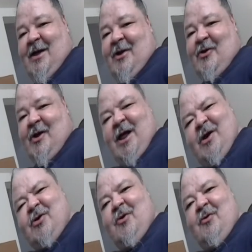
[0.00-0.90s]
So I kind
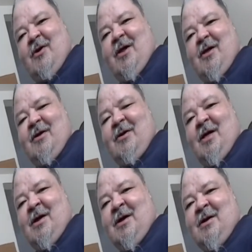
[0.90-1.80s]
of turned around,
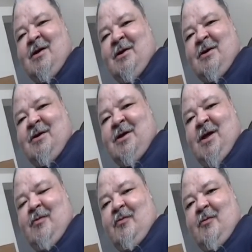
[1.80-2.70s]
like, to
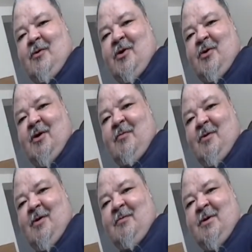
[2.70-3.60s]
keep them from rushing up
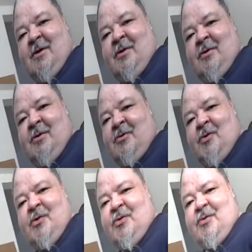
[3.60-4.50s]
on me, and there's
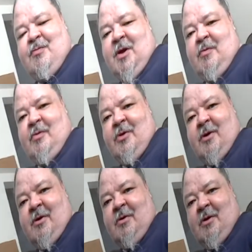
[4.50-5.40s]
just people
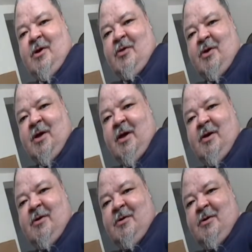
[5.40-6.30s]
there looking at the
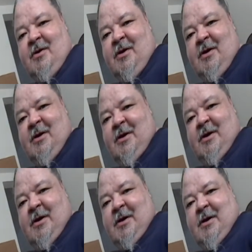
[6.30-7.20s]
canyon.
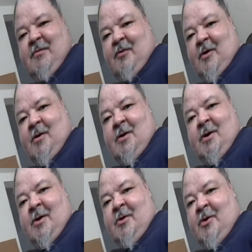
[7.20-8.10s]
For all I
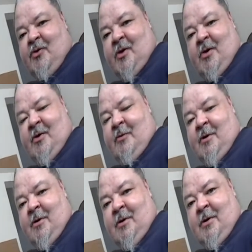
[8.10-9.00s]
know, that's all they
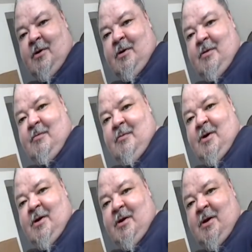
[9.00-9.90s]
were.
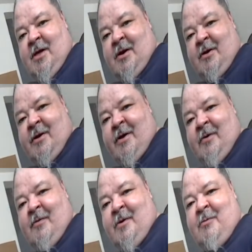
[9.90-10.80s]
But I don't know
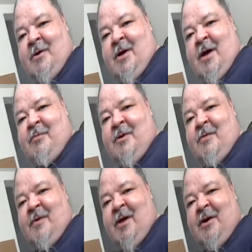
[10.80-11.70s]
what would have happened
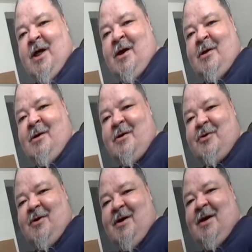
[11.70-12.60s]
if I had not looked.